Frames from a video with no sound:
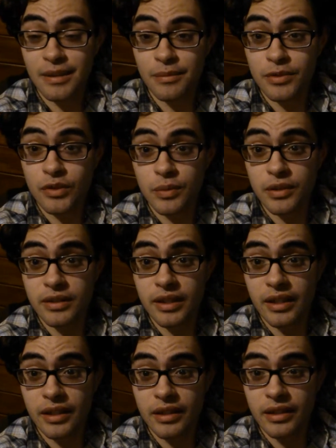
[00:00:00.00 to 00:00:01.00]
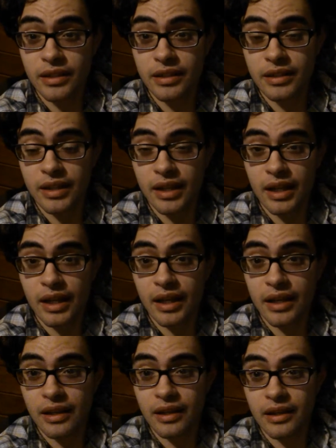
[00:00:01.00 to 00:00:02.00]
I'm super tired.
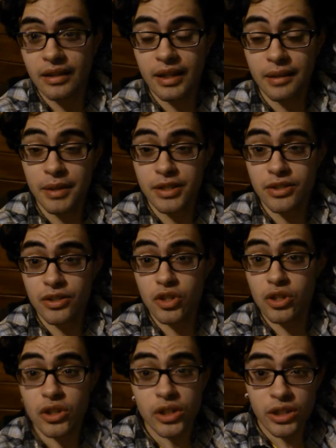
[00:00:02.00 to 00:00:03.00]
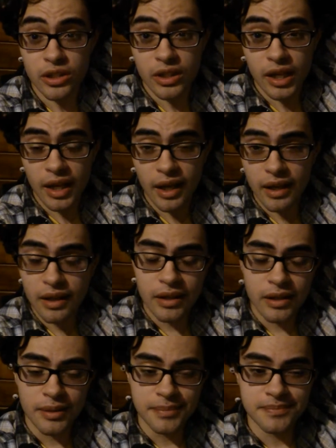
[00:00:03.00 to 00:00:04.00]
I uh, like I mentioned earlier, I
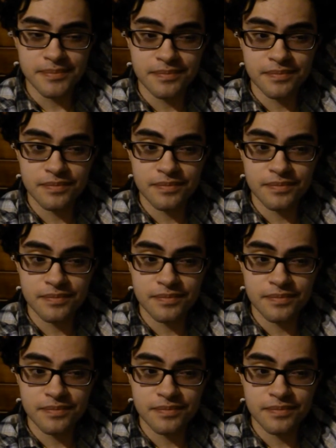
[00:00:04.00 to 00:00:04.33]
um,